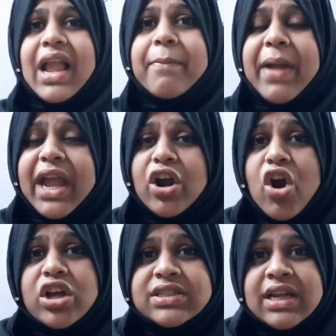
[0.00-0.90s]

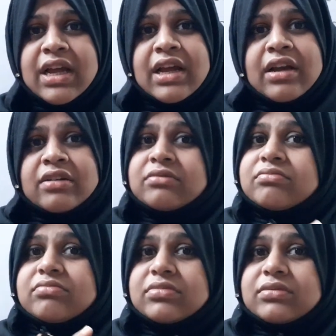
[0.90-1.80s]
Across,
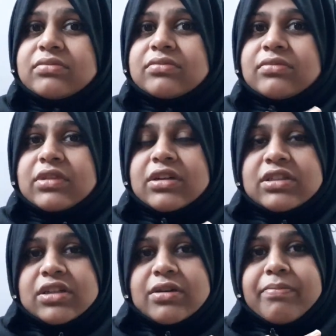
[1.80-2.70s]
the
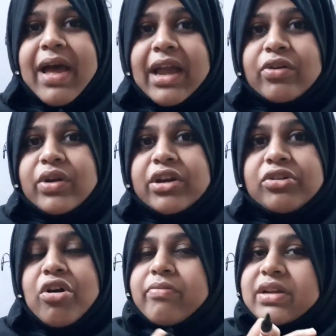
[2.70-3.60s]
term
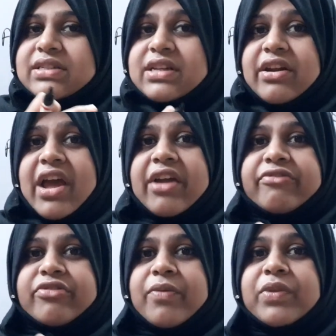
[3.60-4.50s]
macroeconomics derived
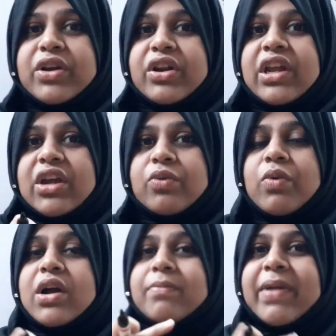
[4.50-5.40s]
from the Greek
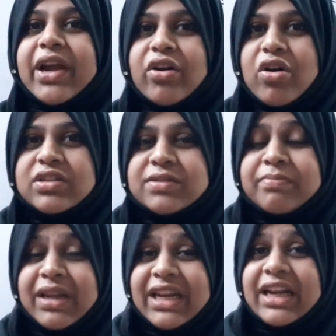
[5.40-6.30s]
word makros,
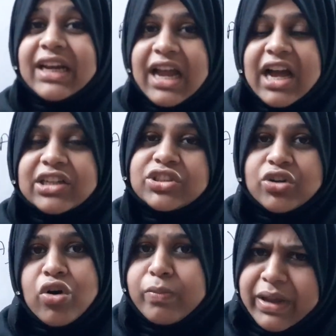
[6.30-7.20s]
meaning large
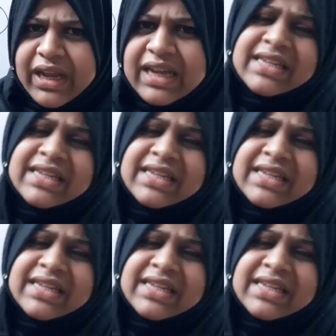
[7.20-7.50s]
or big.